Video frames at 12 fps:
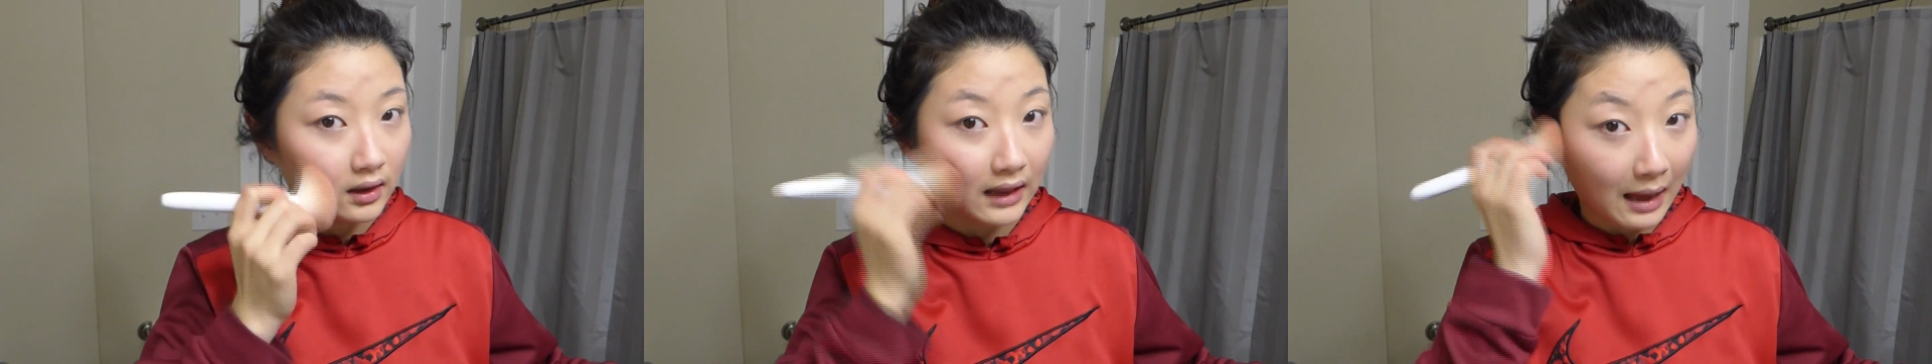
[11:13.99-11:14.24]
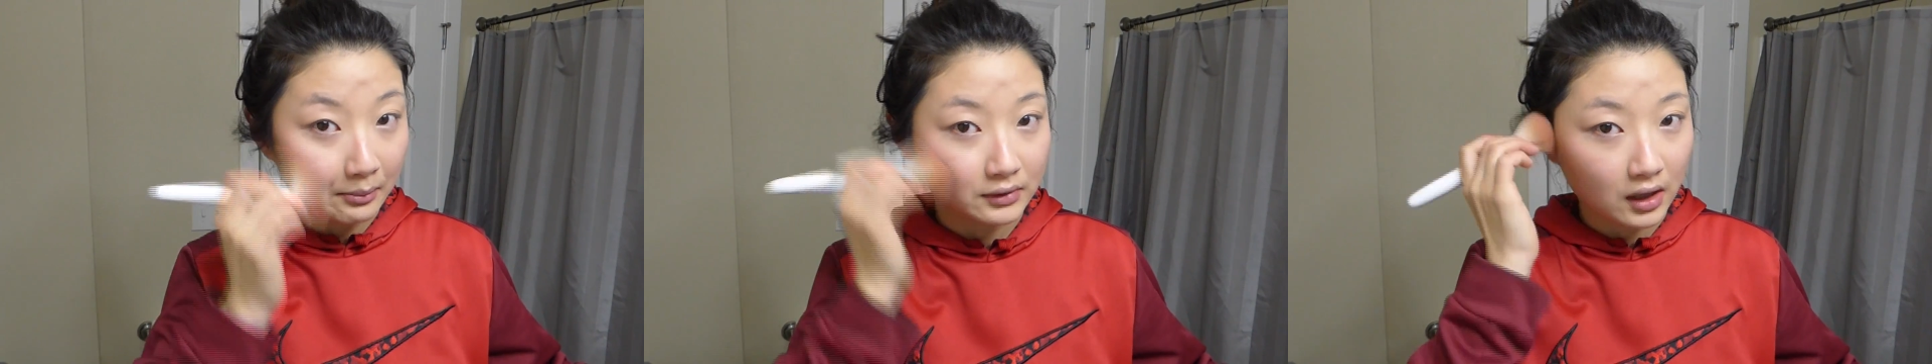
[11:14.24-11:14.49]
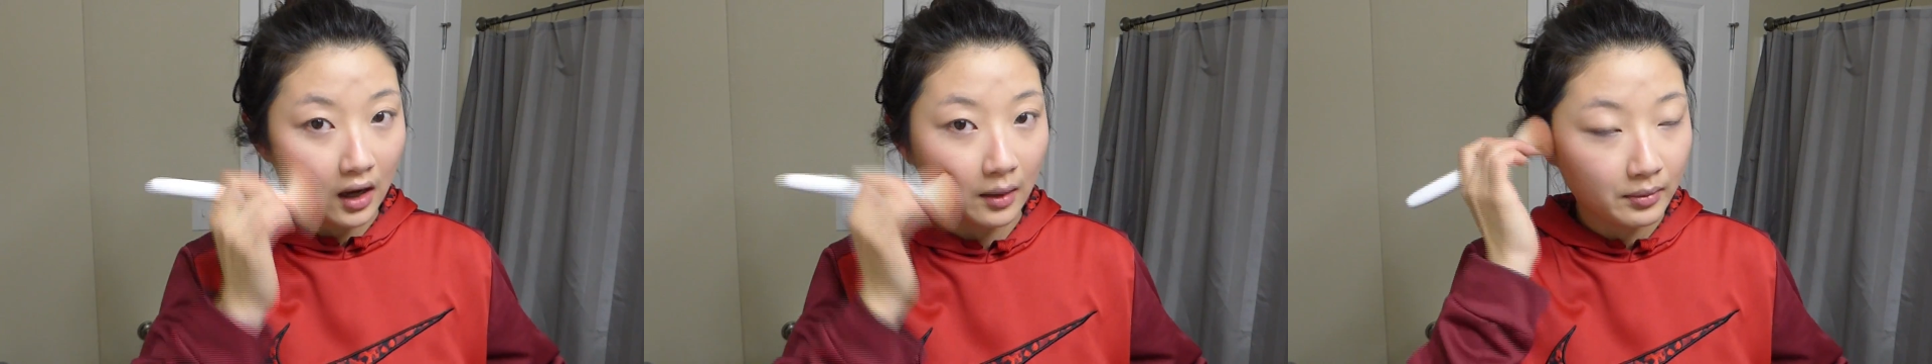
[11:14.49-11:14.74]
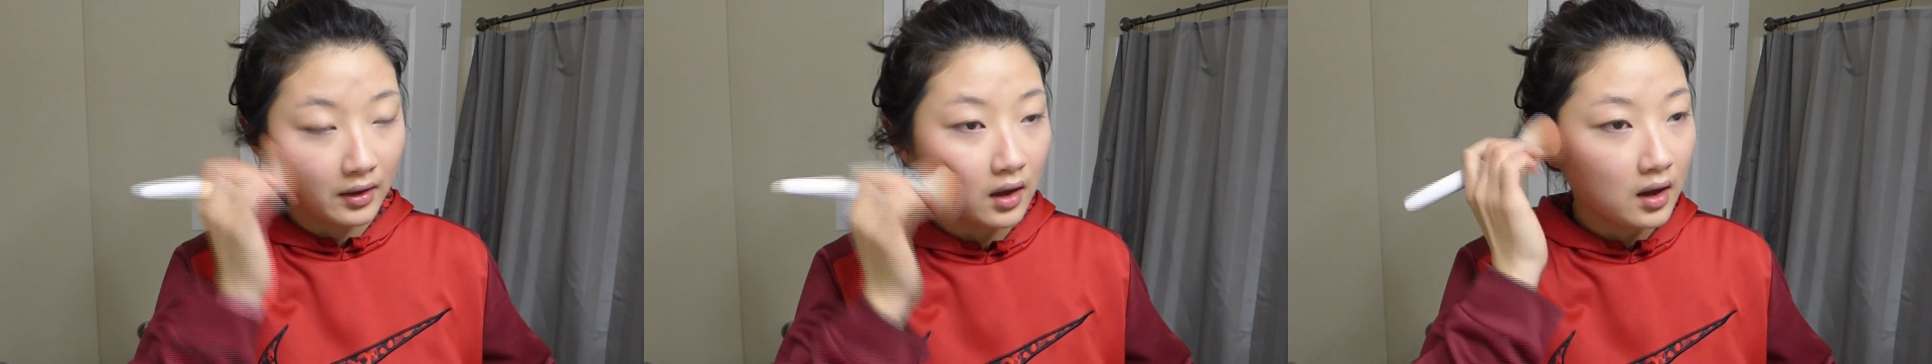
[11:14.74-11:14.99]

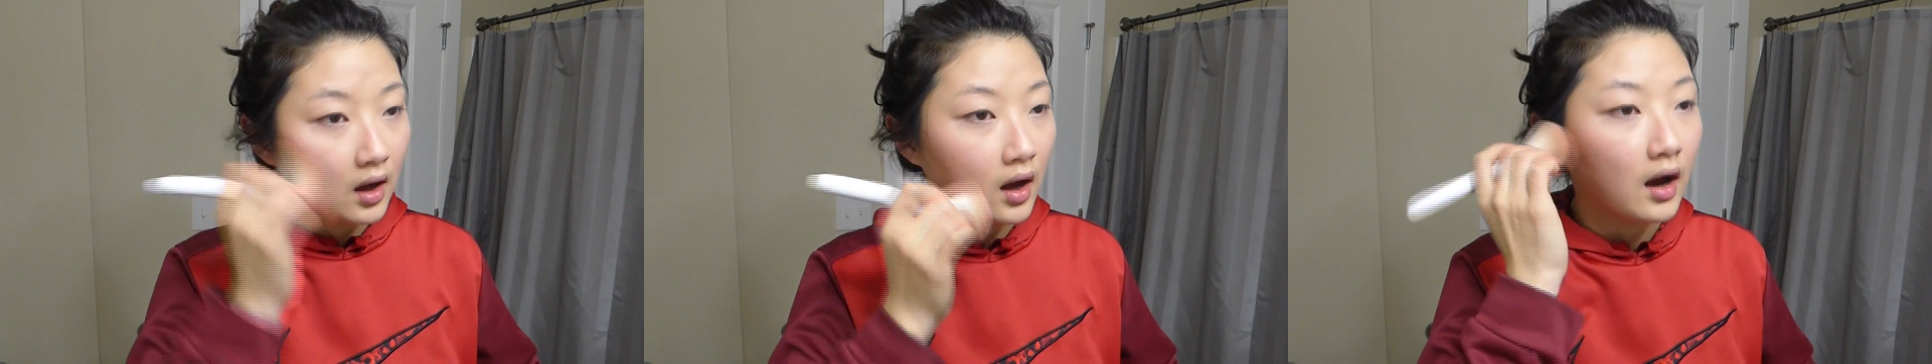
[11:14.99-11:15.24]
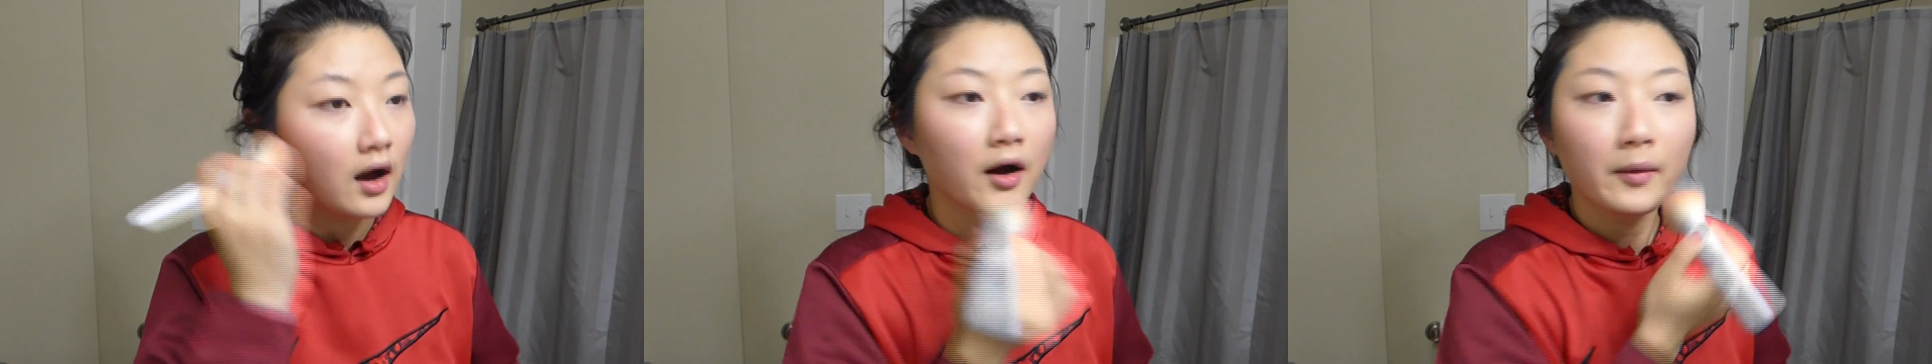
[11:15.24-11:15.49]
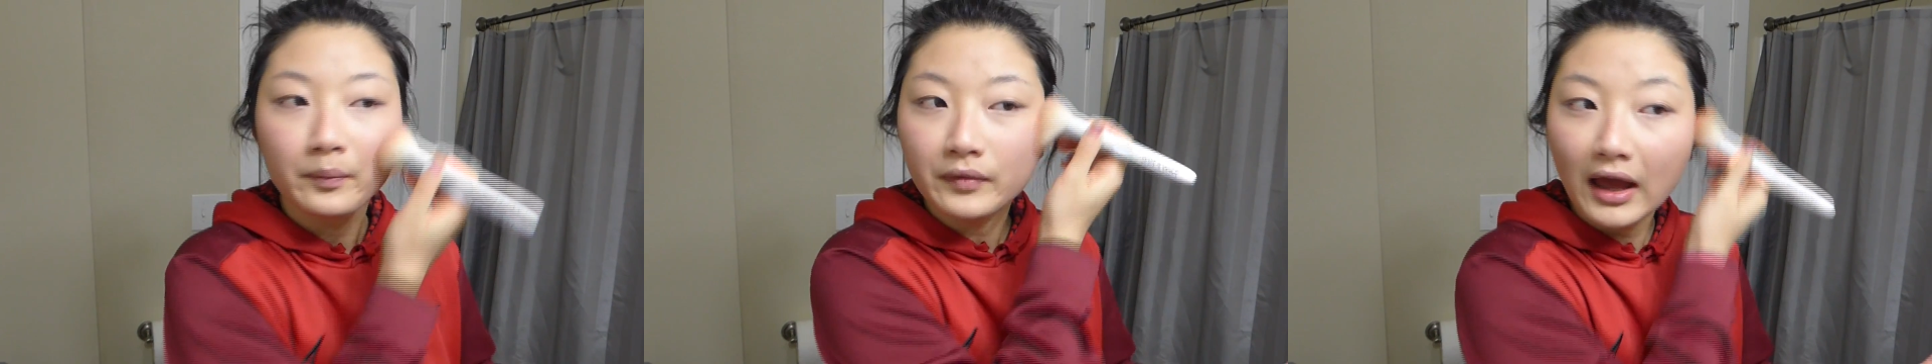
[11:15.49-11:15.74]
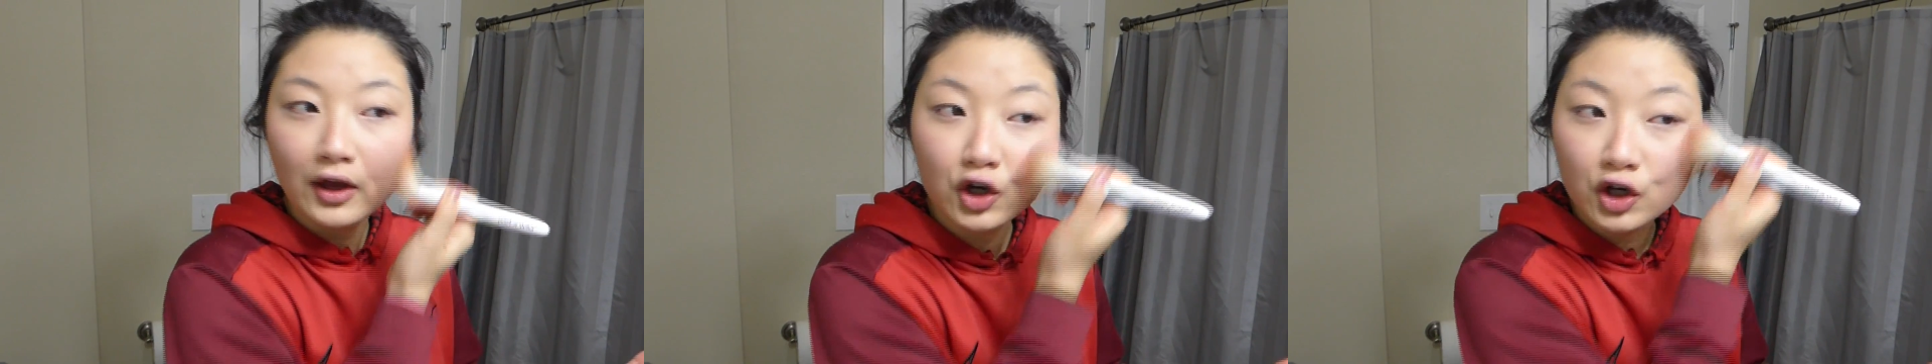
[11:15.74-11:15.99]
laptop, I'm